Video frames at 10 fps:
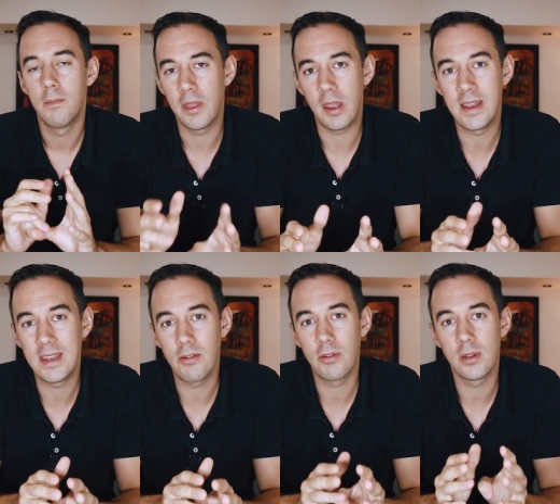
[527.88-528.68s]
But the
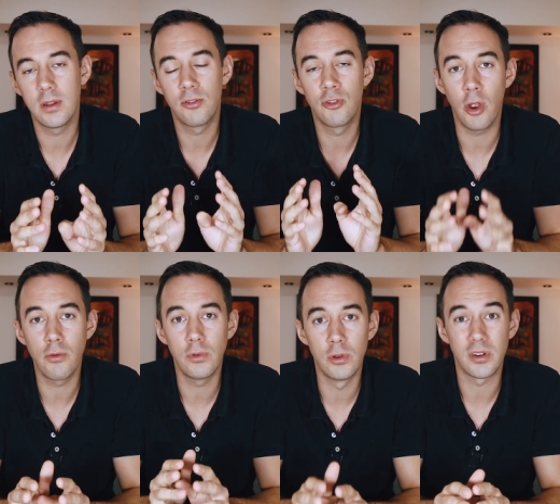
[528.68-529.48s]
idea is
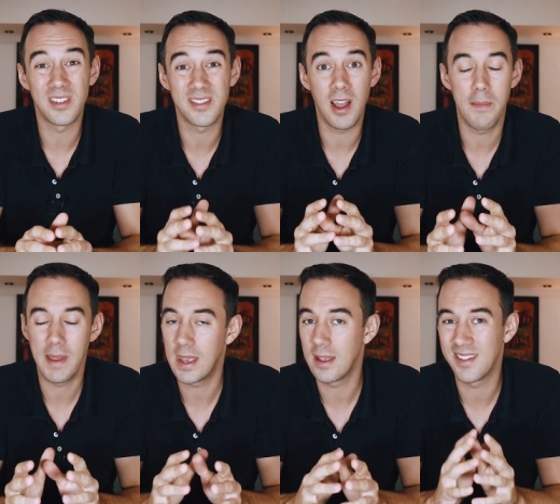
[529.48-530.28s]
don't look to start
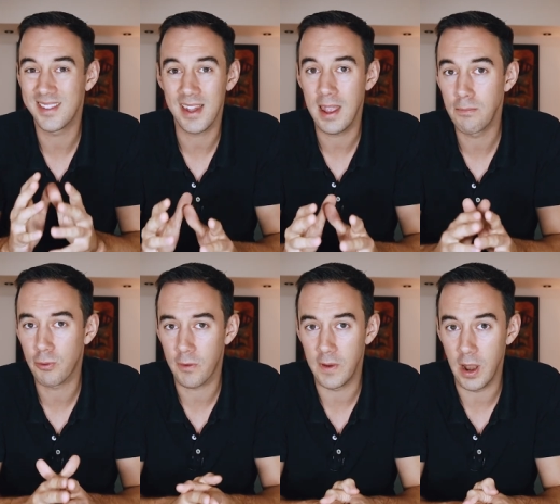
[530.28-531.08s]
making the same
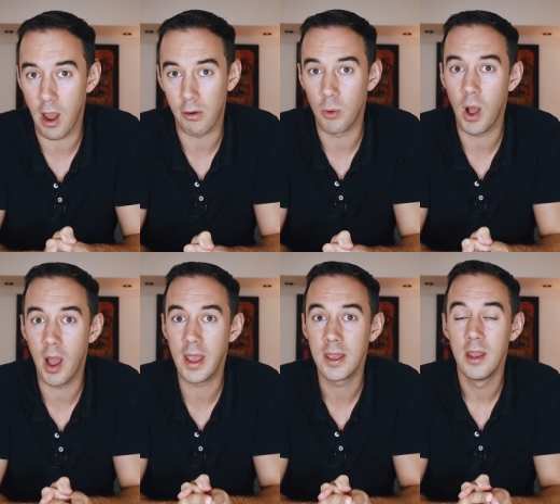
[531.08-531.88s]
profit and
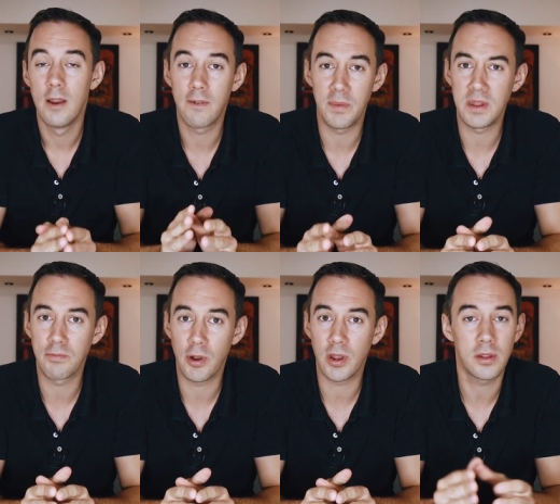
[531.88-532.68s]
ROI from these
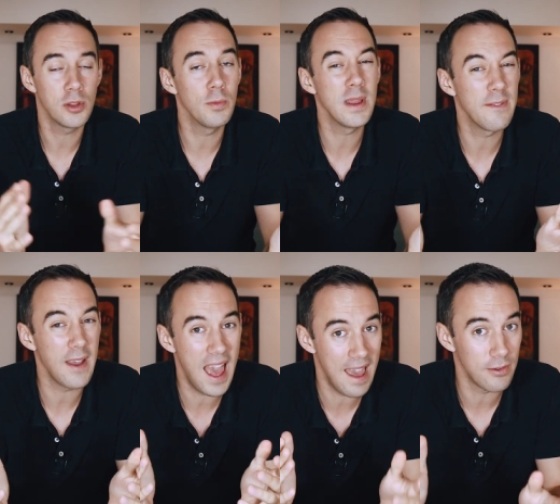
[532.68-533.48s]
products. You'll be
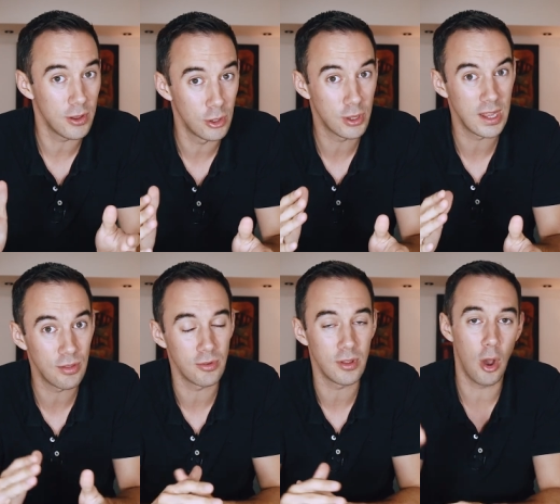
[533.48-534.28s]
forever looking
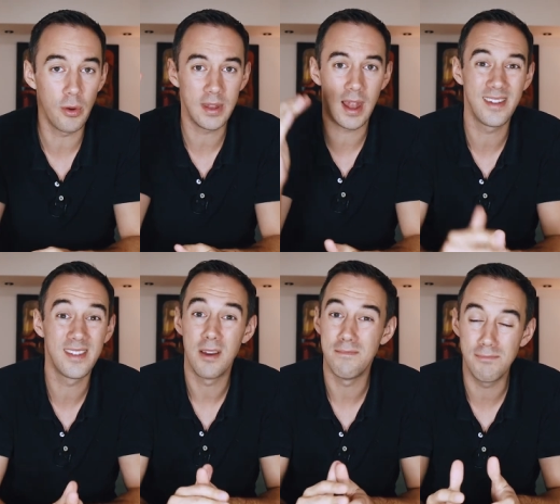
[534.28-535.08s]
through the
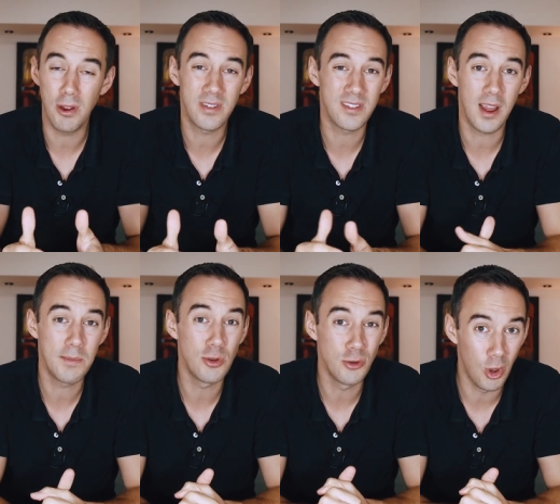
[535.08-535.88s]
wholesalers. Most of the
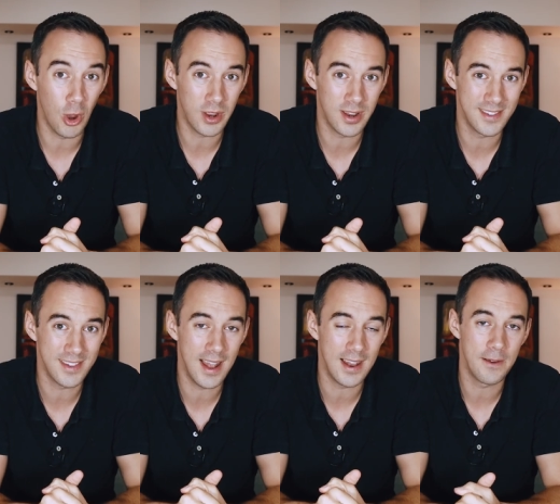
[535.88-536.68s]
time you're not going to
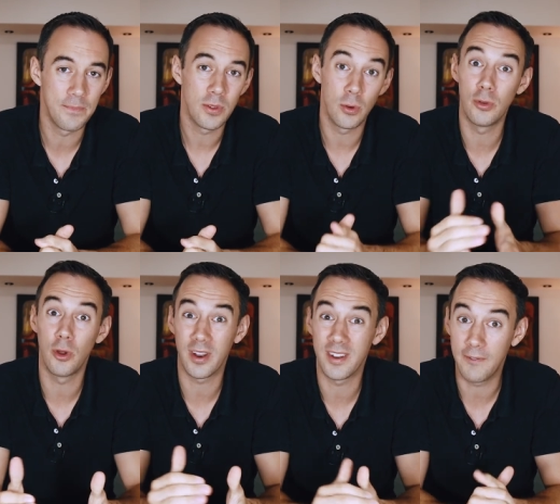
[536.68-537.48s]
sell it or
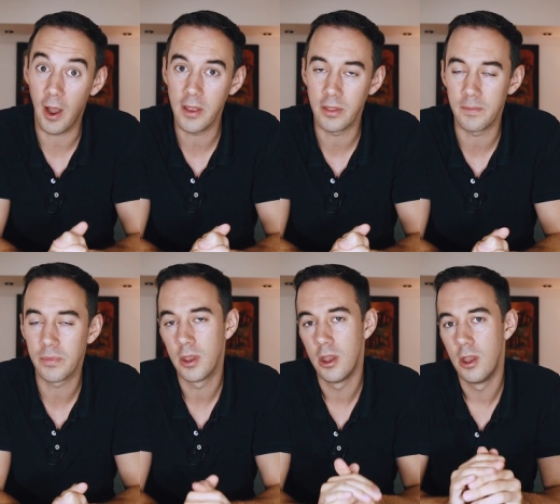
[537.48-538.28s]
not going to find them.
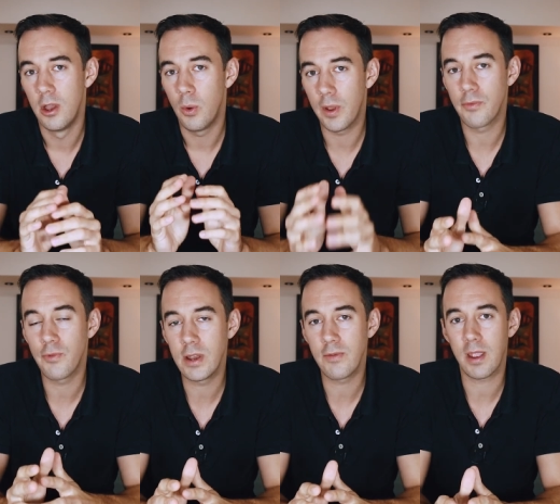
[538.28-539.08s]
What I'd
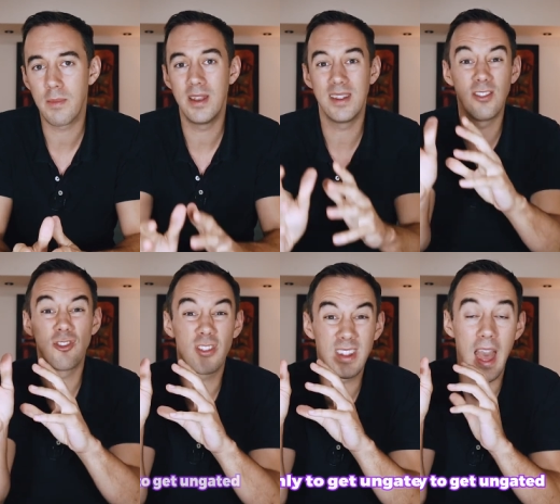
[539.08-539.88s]
really recommend is
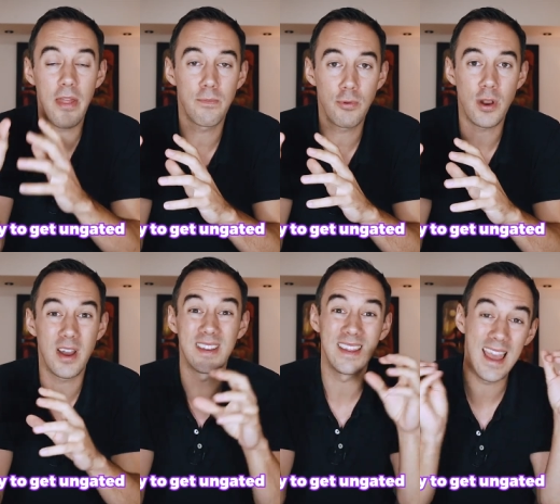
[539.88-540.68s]
just get the
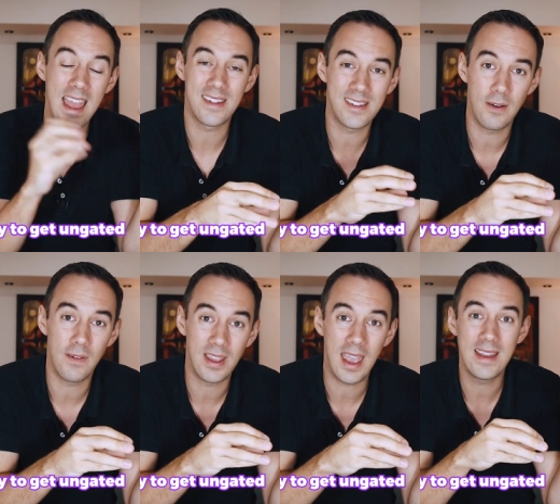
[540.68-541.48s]
product, get yourself
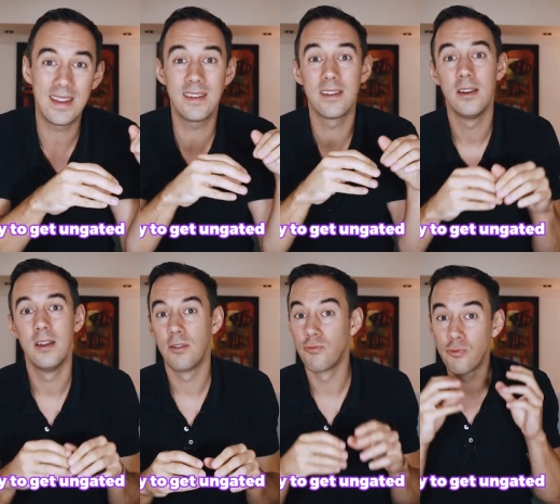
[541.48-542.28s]
Ungated
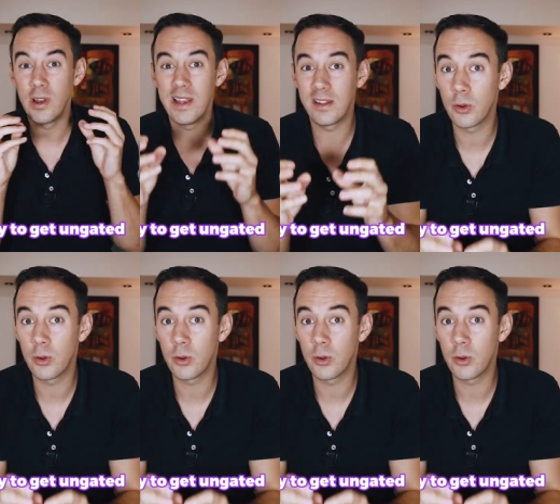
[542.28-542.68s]
really